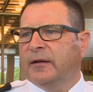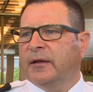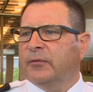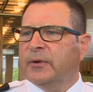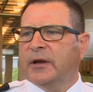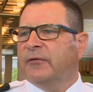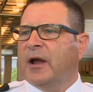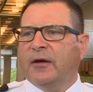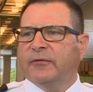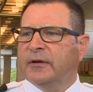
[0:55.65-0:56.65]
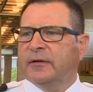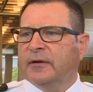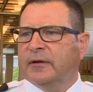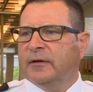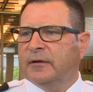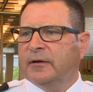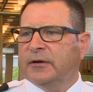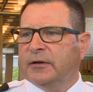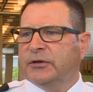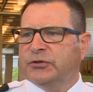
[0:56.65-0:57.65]
that we never have
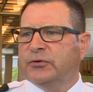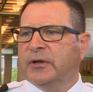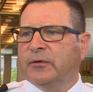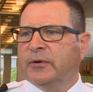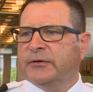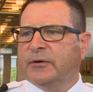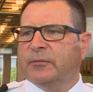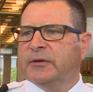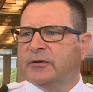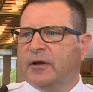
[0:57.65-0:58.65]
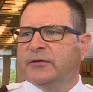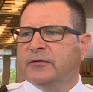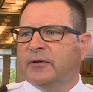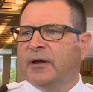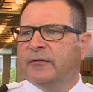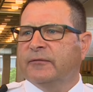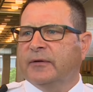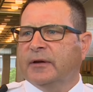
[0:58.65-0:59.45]
a shooting where someone's lost their life.